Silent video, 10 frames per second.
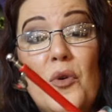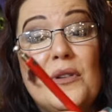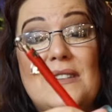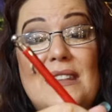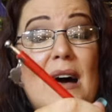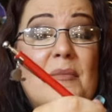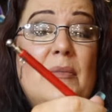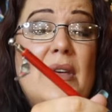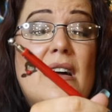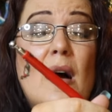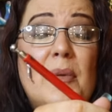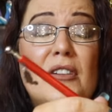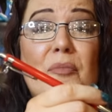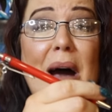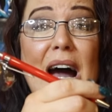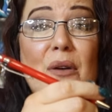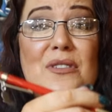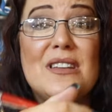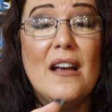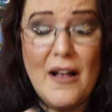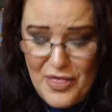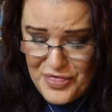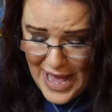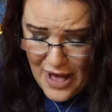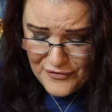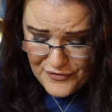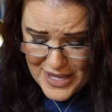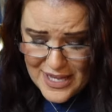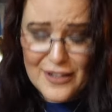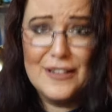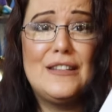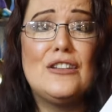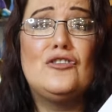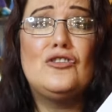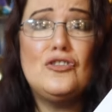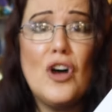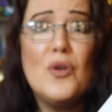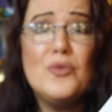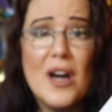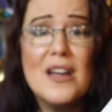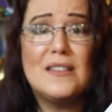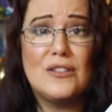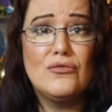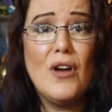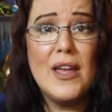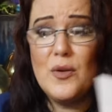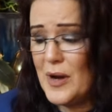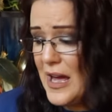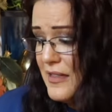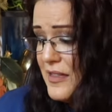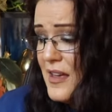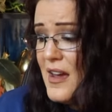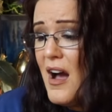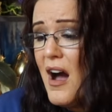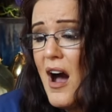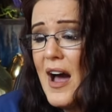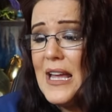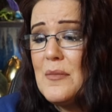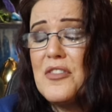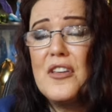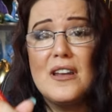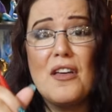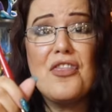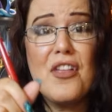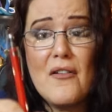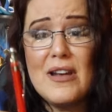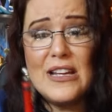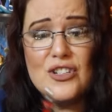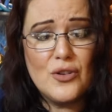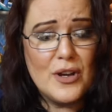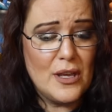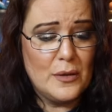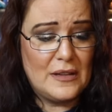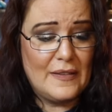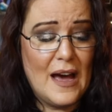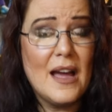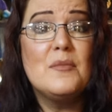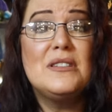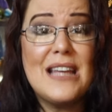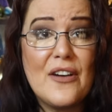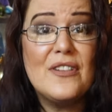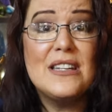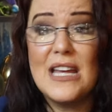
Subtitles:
what's that? Maybe a couple of pound? That feels so nice to write with. I am gonna thoroughly enjoy using that. I am definitely